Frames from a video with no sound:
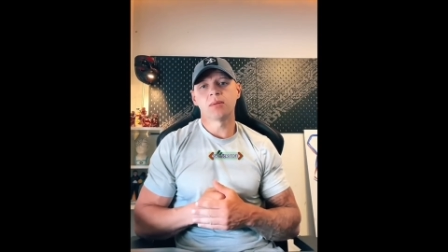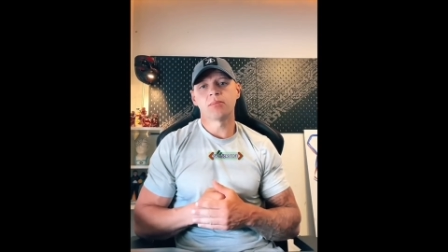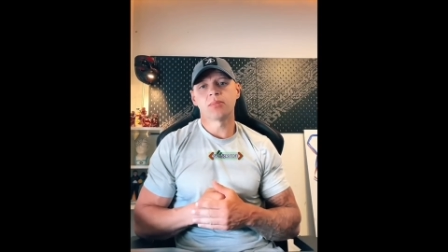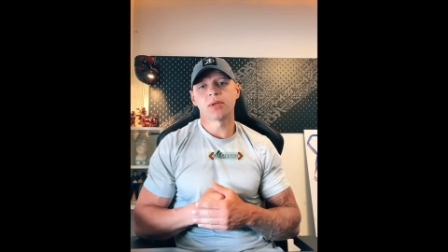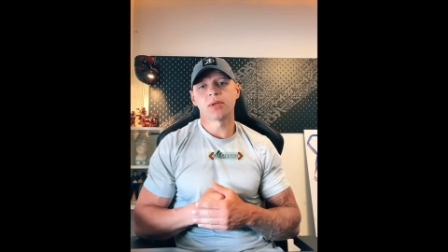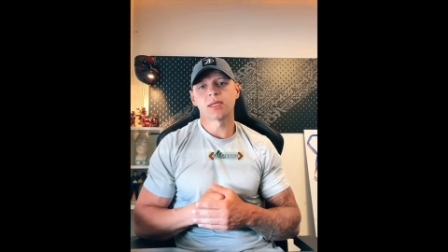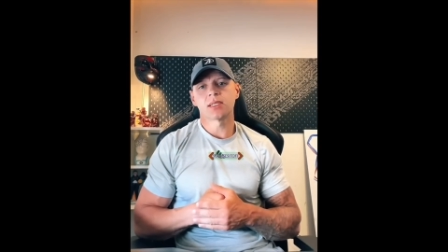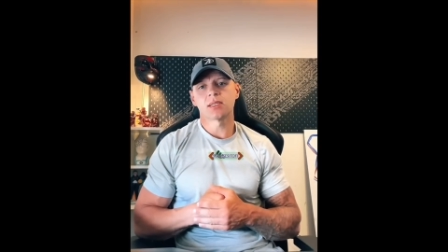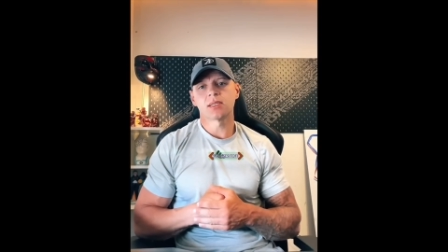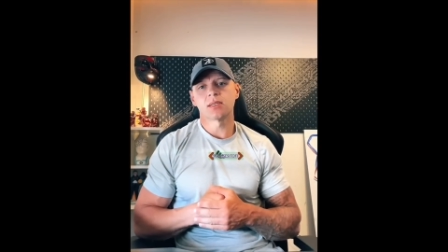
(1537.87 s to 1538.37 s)
in
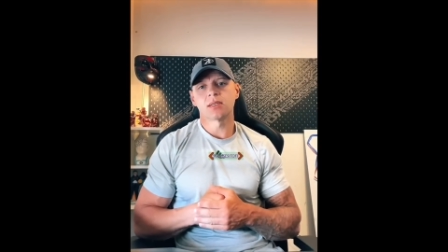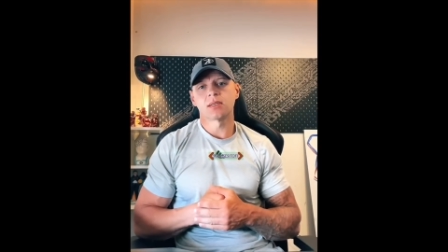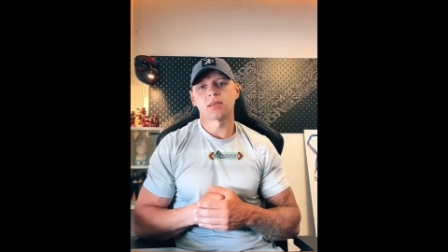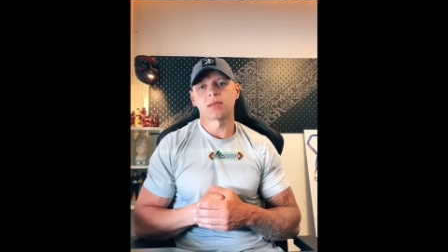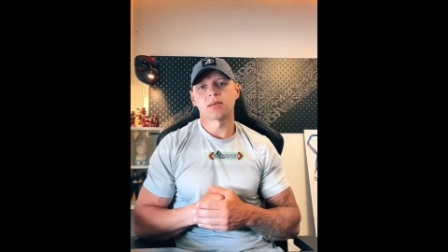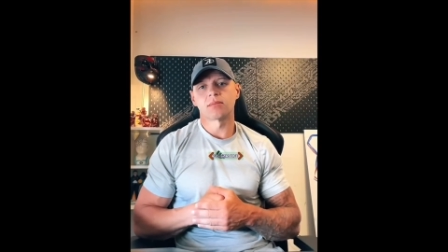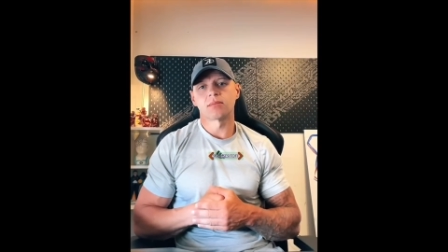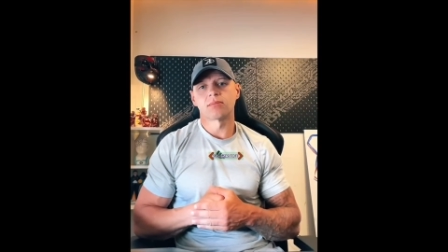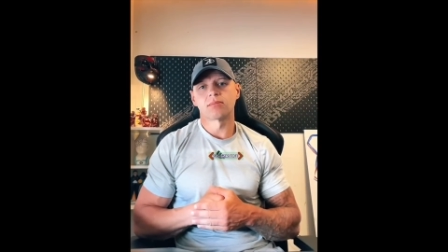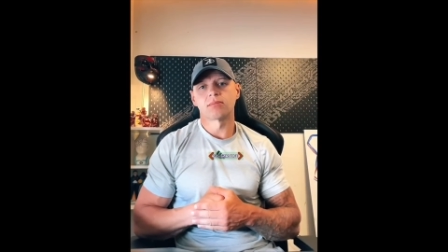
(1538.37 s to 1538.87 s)
prison
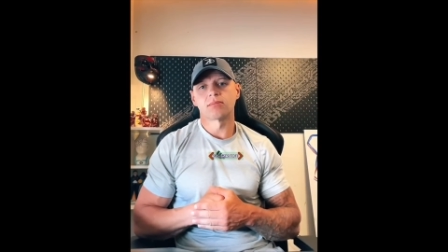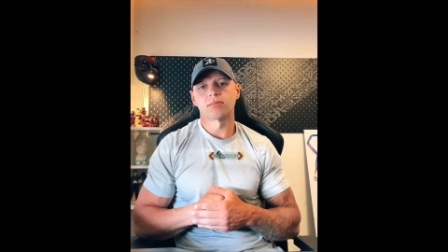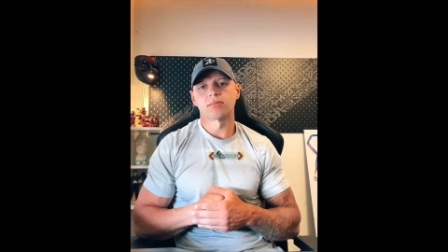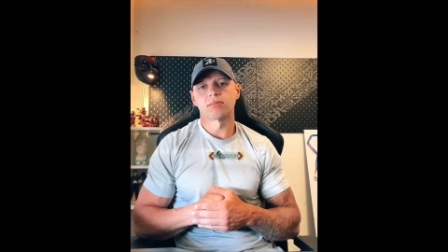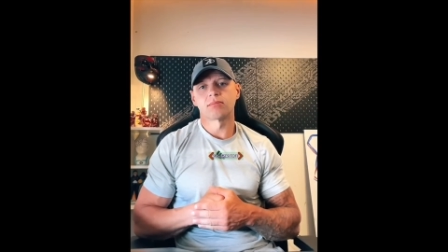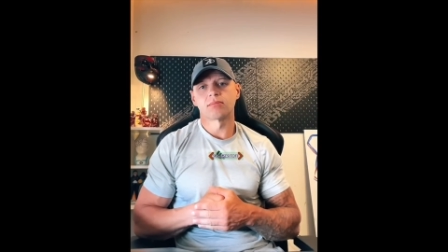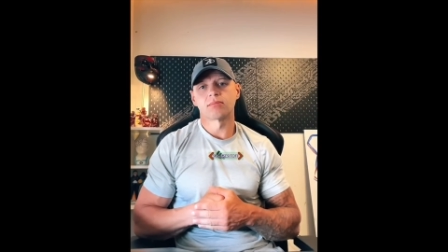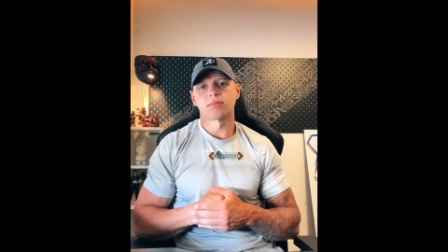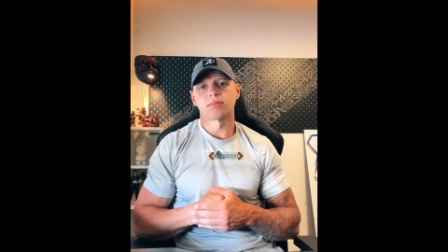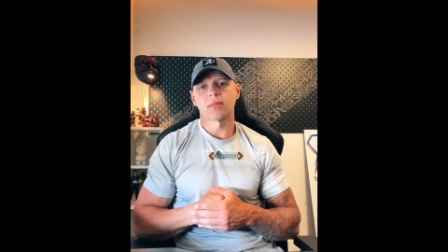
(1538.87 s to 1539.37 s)

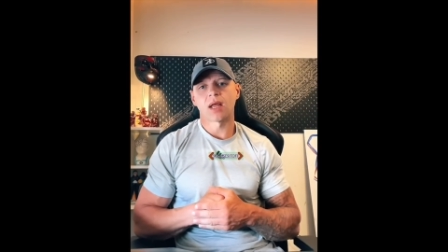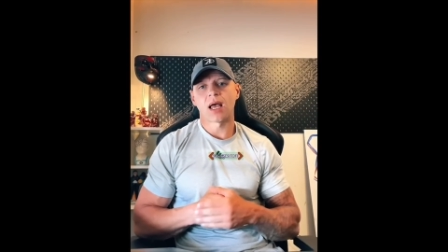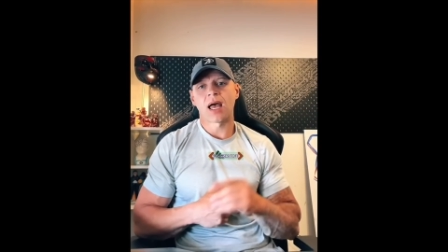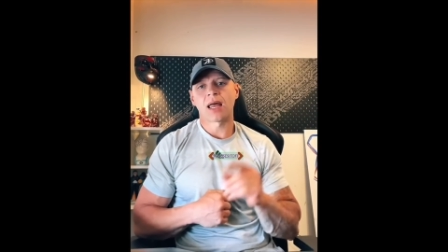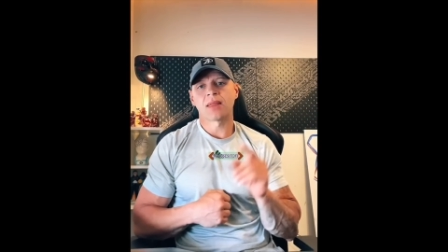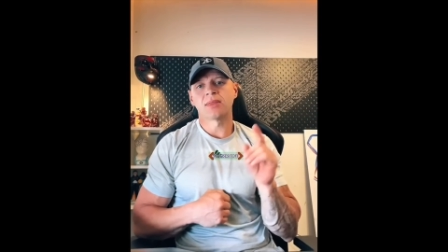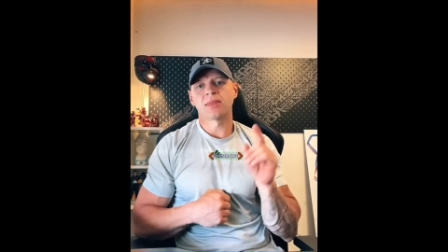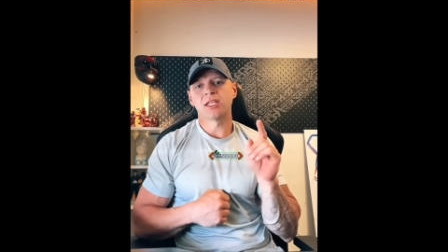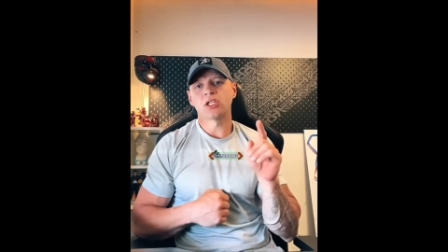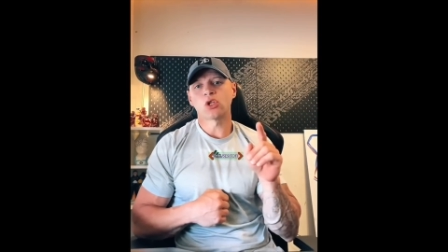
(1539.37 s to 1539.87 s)

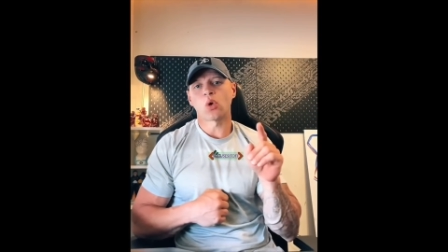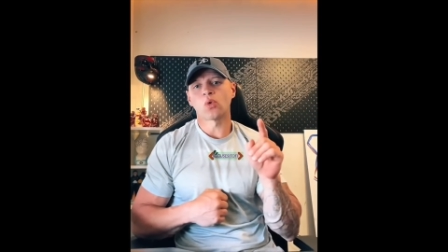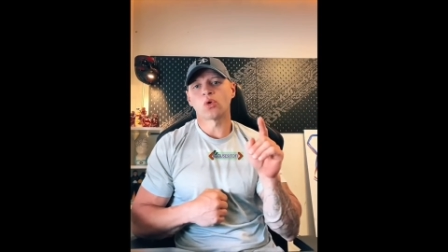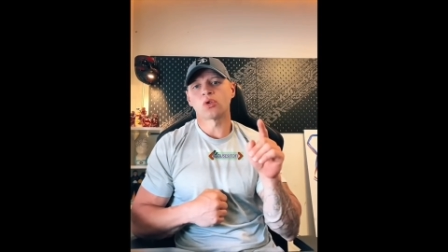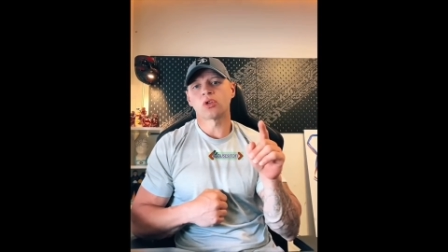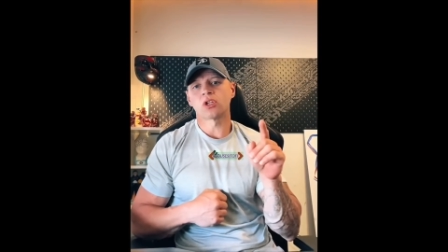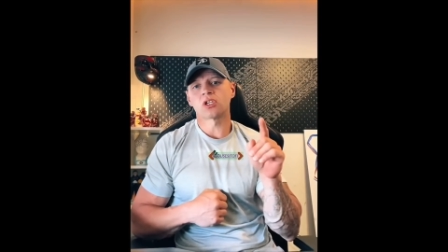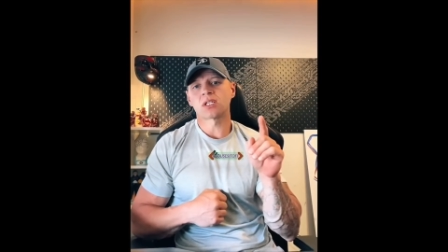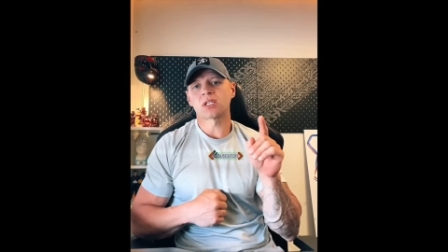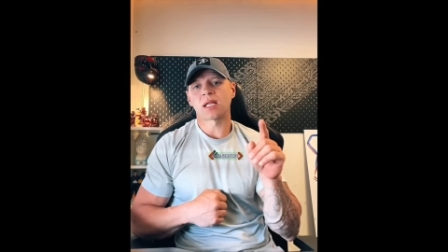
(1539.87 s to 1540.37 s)
and they don't
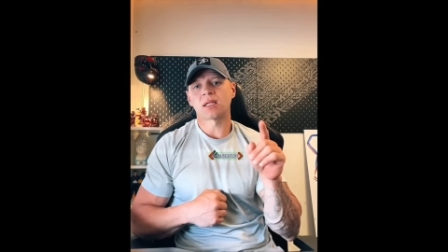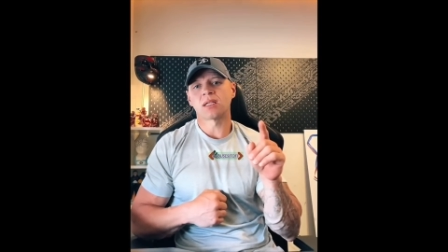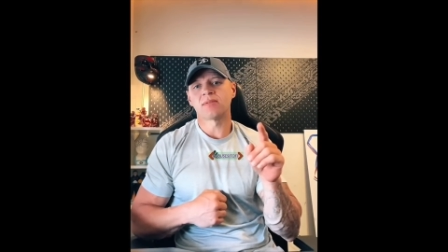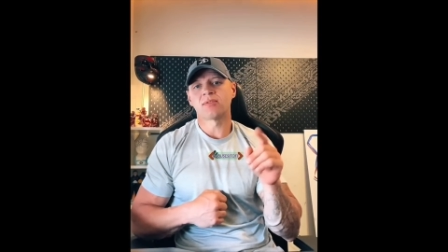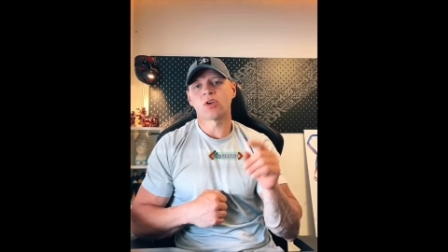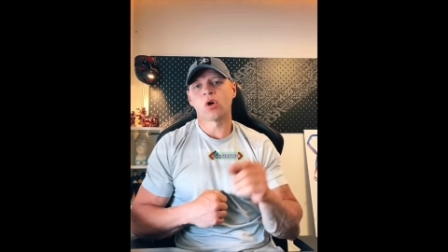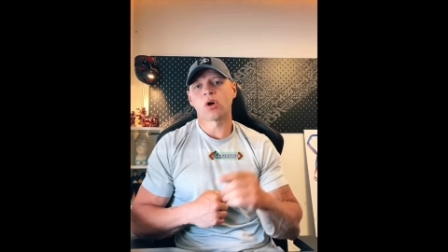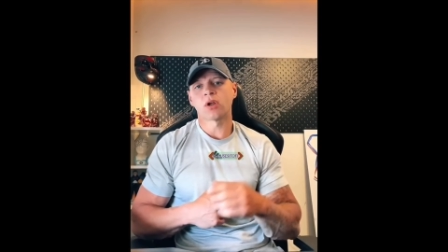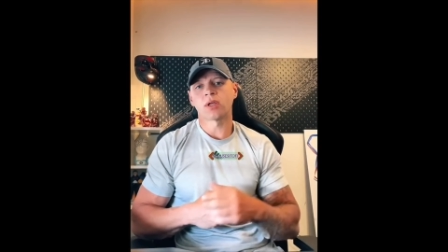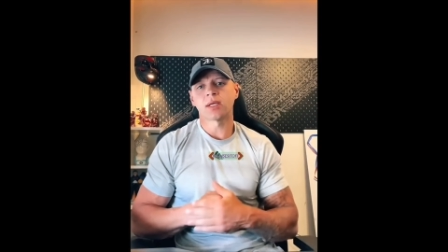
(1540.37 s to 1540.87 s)
understand
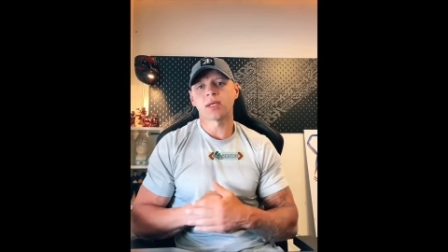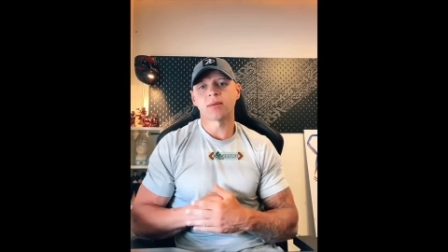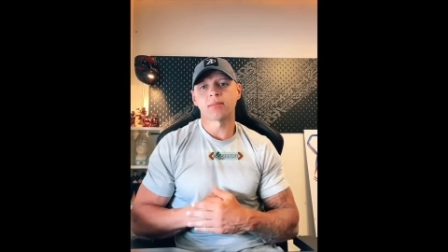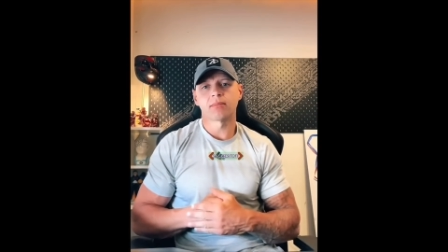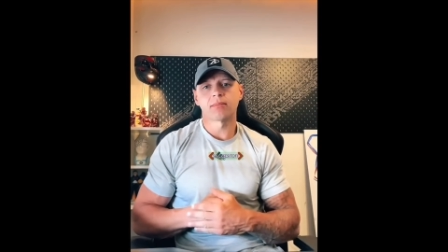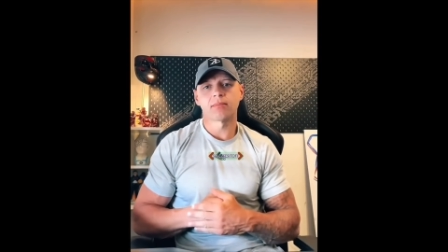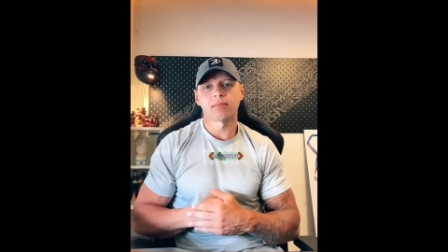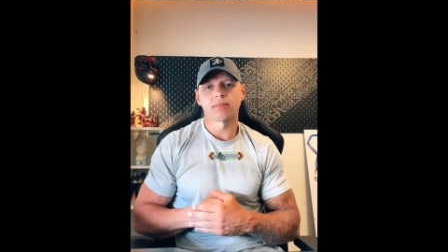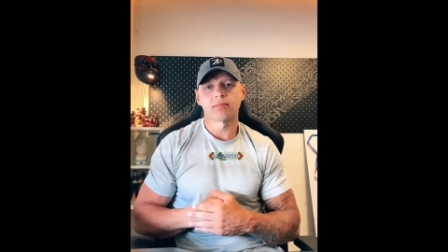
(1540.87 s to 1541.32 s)
they've got it.